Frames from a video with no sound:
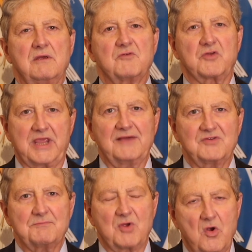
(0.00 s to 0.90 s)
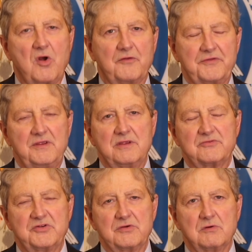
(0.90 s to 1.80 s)
for Kevin McCarthy
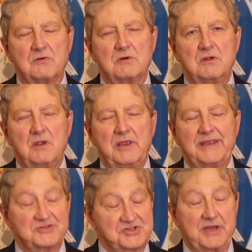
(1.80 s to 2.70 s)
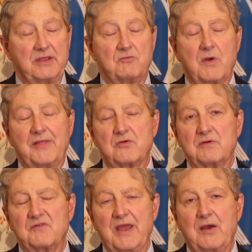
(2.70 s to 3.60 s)
instead
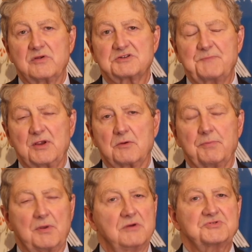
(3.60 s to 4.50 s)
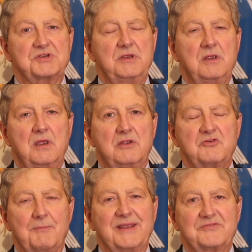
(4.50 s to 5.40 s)
of allowing Speaker Pelosi
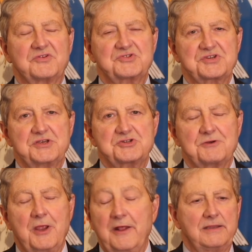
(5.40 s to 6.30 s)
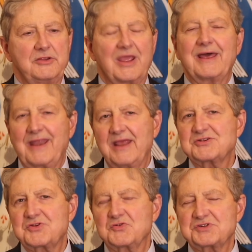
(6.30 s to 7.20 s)
to make the decision. You got to
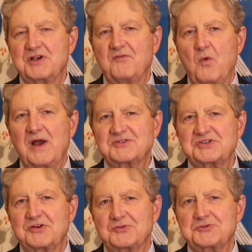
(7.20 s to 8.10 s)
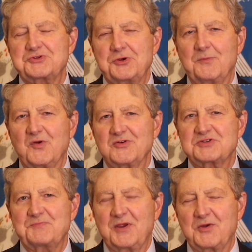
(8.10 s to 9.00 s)
ask yourself why Senator Schumer and
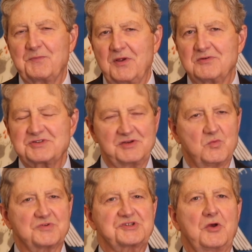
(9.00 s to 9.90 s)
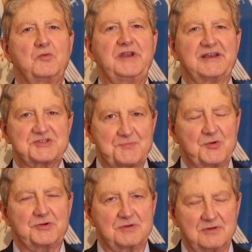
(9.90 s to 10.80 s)
Speaker Pelosi were so
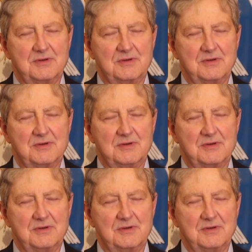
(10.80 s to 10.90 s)
desperate